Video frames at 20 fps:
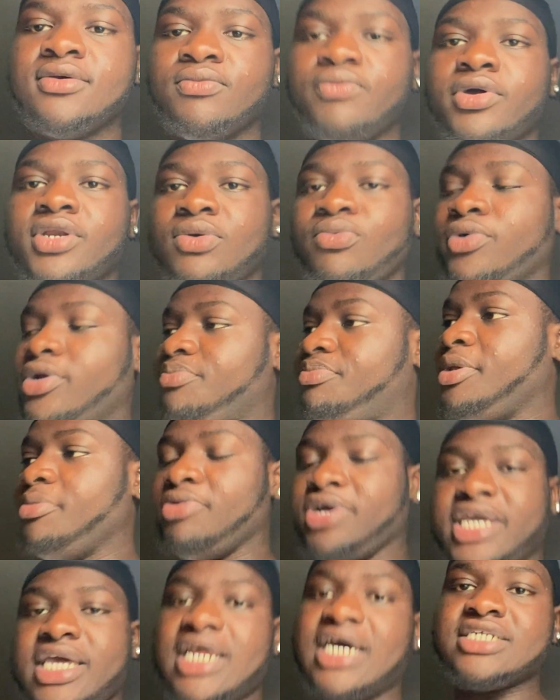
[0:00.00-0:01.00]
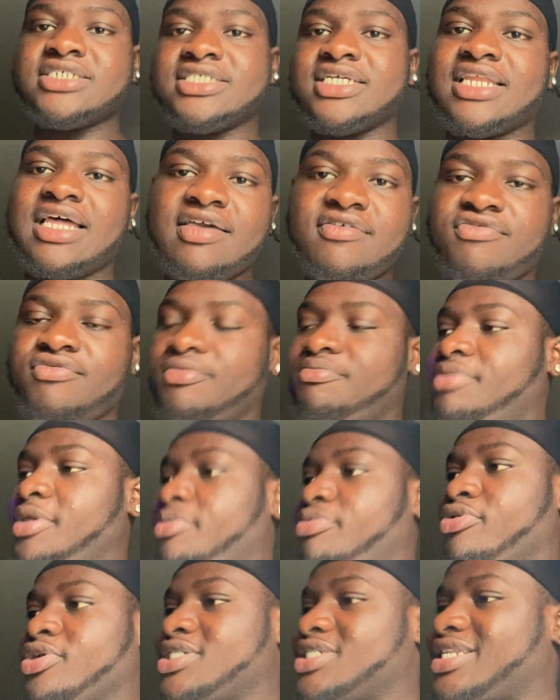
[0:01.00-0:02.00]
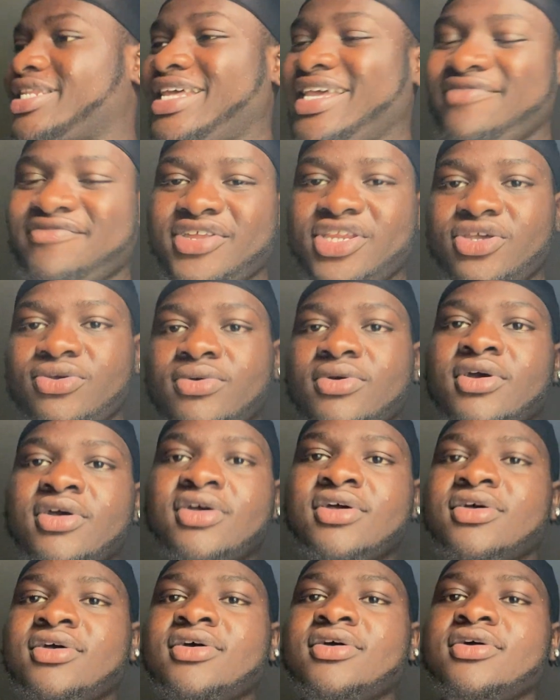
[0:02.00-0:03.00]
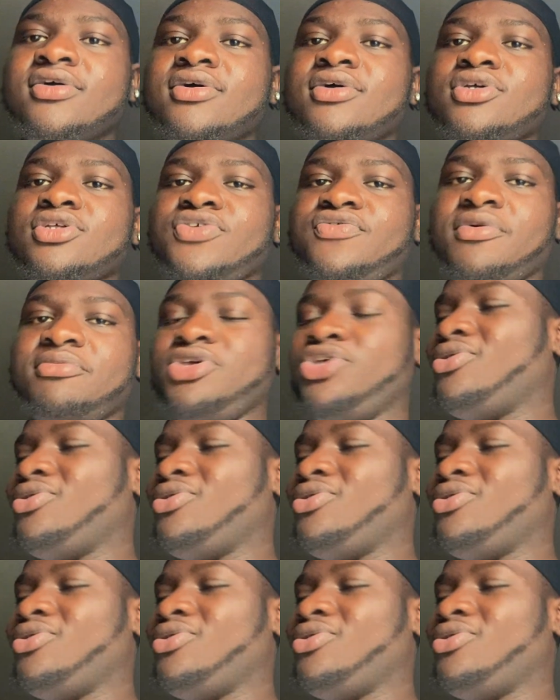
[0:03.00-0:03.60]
when, when people get out your life, when people are just leaving you, you feel me?